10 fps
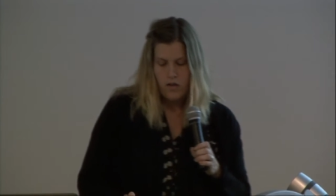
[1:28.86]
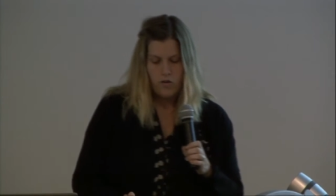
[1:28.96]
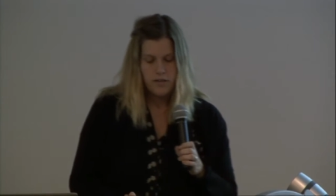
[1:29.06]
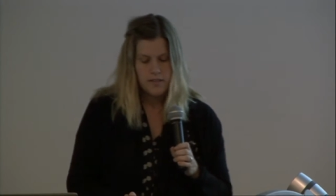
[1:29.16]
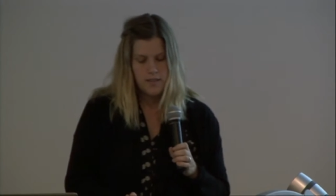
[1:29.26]

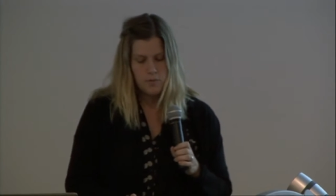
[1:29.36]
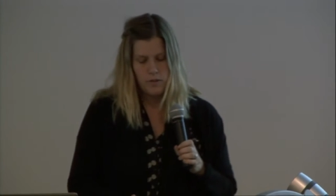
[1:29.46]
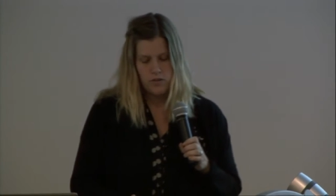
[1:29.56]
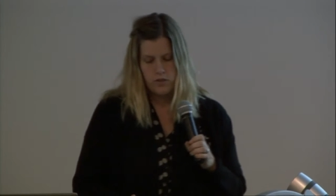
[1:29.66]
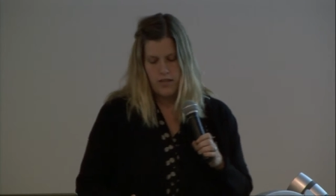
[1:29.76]
Krista
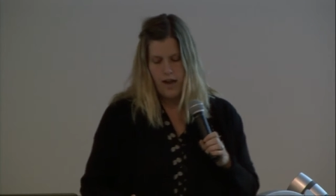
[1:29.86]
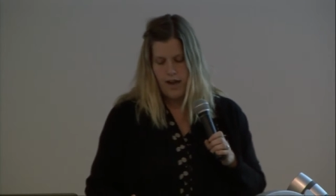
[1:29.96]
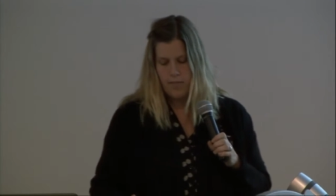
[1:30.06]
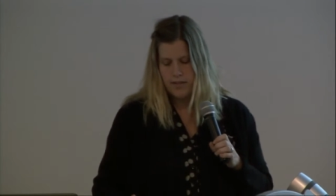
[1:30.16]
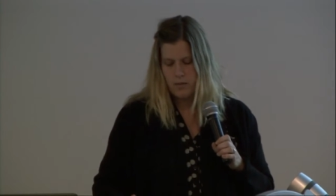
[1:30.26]
splits her
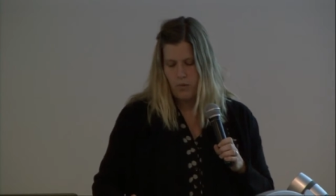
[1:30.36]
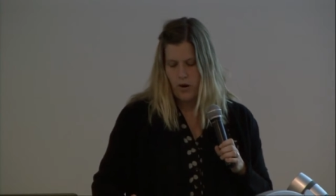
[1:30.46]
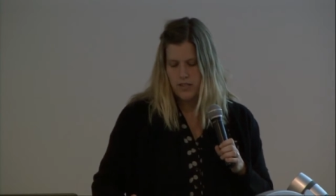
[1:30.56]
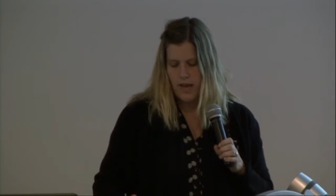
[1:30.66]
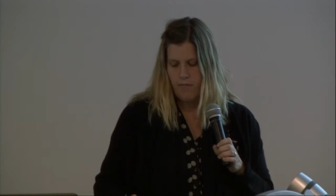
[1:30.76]
time as a
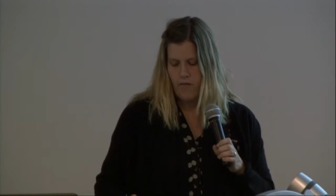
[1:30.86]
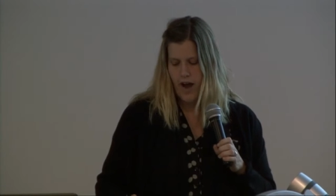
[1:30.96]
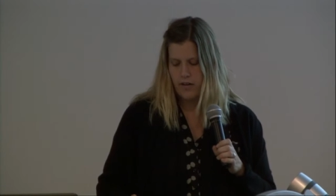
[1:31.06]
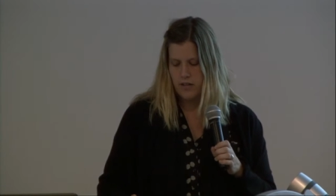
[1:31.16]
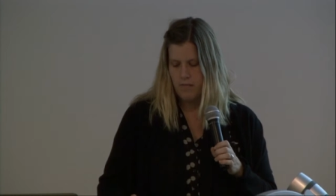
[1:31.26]
part-time
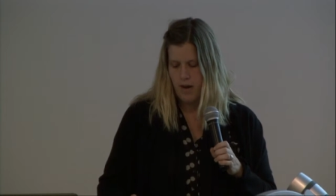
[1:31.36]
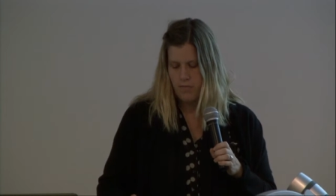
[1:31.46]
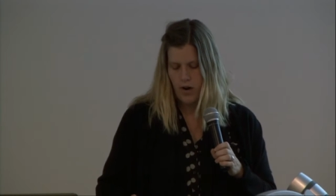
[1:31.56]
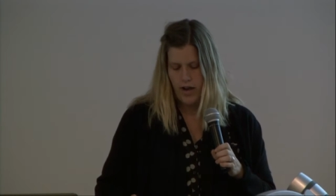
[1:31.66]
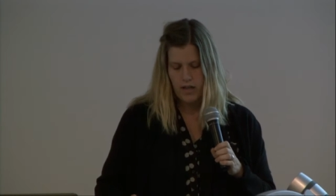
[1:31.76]
faculty
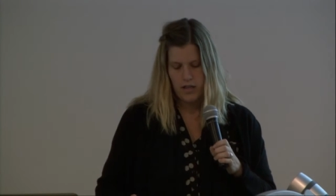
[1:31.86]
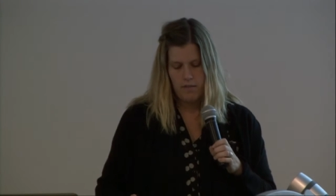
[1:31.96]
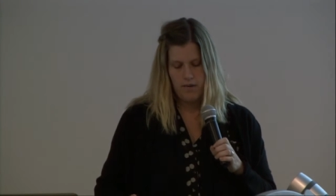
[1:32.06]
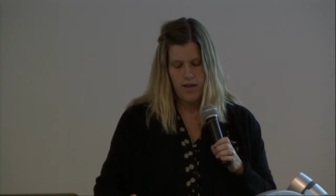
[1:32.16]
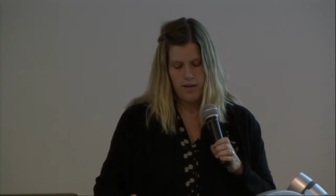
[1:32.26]
member at
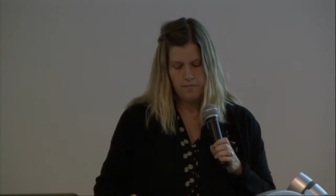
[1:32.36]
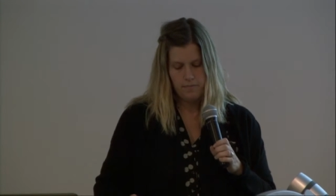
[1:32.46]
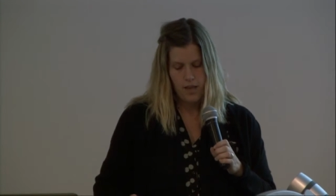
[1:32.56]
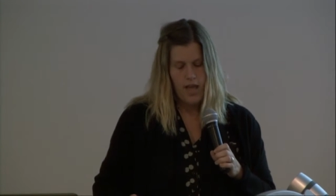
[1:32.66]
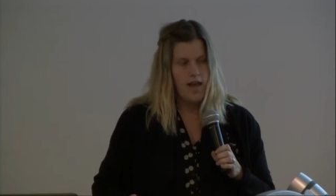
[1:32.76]
Columbia
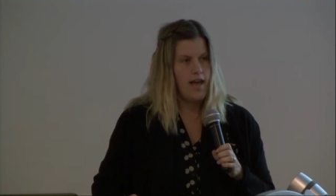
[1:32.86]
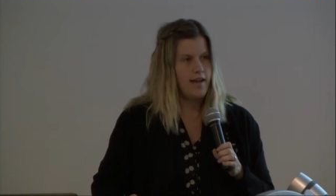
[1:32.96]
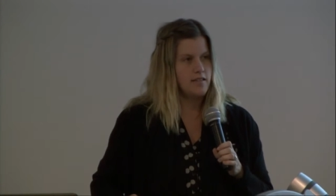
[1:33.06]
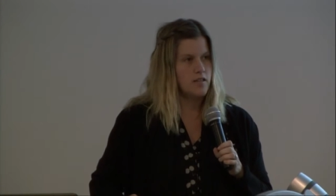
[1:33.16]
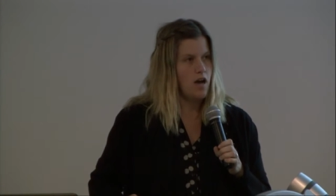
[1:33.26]
and
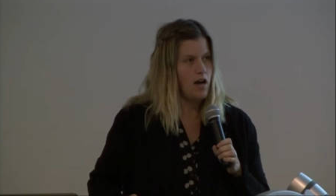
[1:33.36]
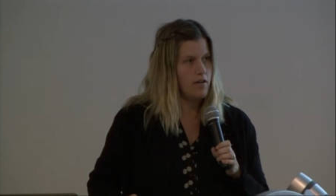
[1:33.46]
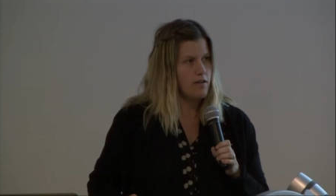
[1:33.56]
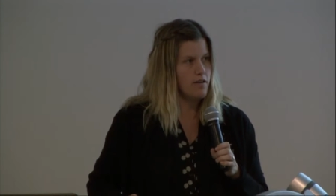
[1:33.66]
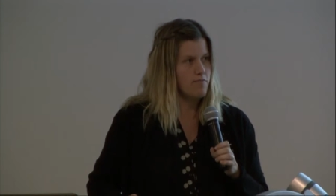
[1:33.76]
has taught
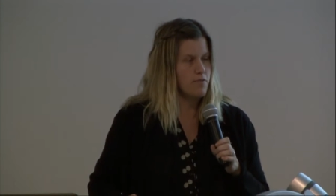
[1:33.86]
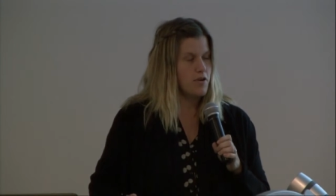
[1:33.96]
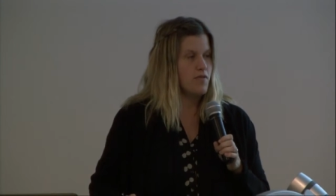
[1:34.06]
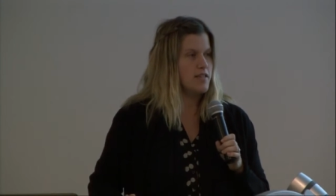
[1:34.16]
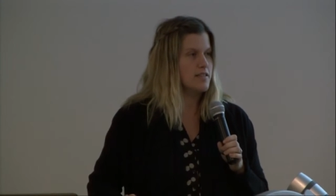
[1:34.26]

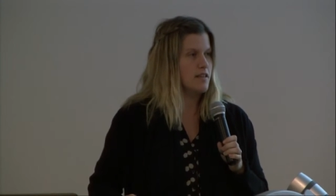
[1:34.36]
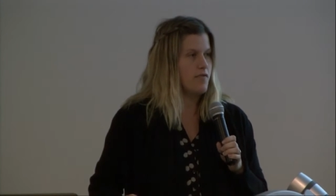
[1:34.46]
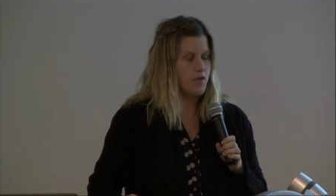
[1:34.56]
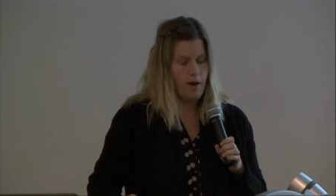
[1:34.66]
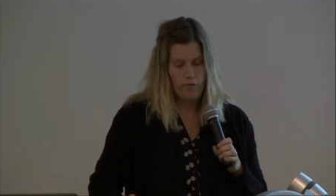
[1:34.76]
previously
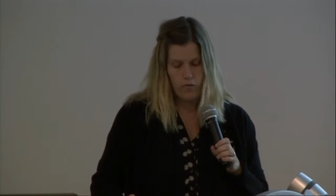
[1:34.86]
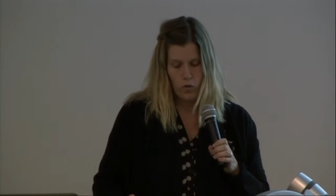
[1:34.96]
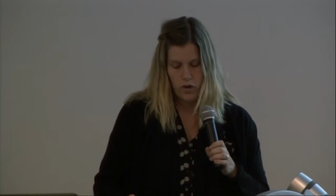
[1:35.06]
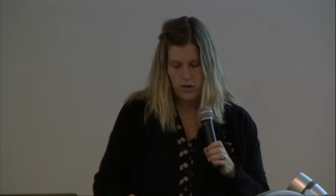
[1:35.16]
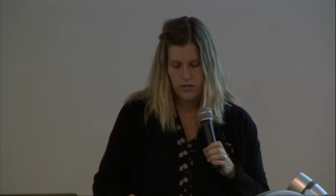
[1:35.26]
for about
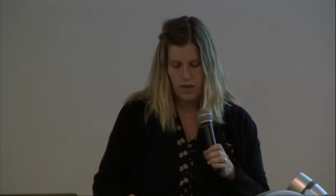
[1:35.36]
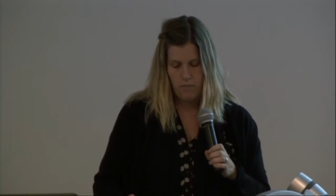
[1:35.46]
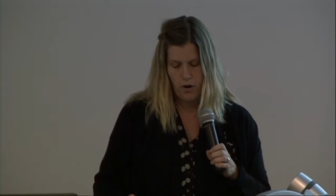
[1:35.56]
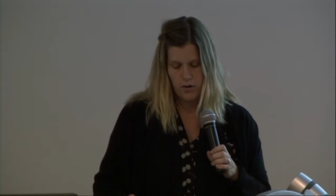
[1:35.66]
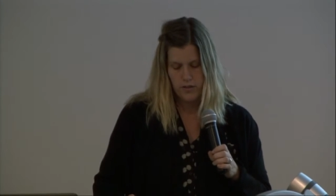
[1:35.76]
four years at
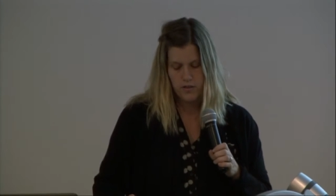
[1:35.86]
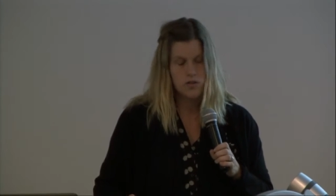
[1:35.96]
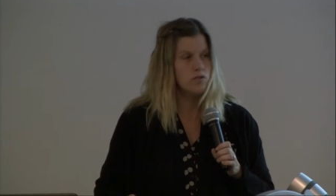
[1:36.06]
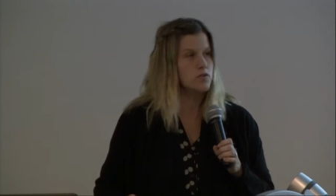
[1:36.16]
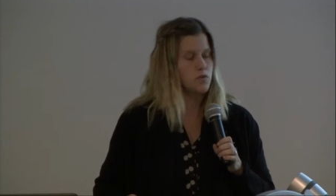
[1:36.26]

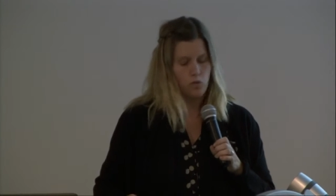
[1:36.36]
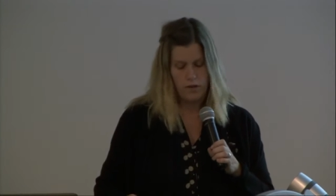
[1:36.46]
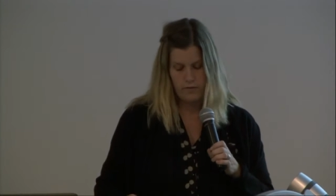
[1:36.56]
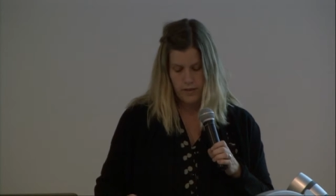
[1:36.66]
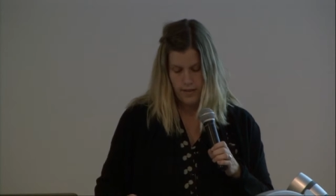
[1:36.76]
Parsons New School
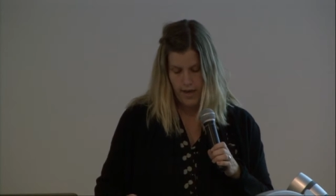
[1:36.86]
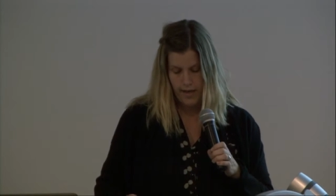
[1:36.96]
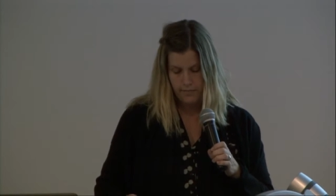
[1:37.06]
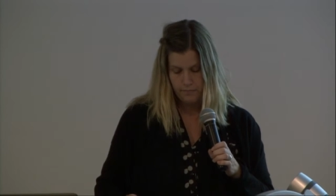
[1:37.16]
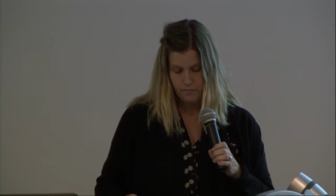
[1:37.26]
of
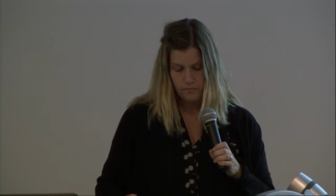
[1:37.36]
Design.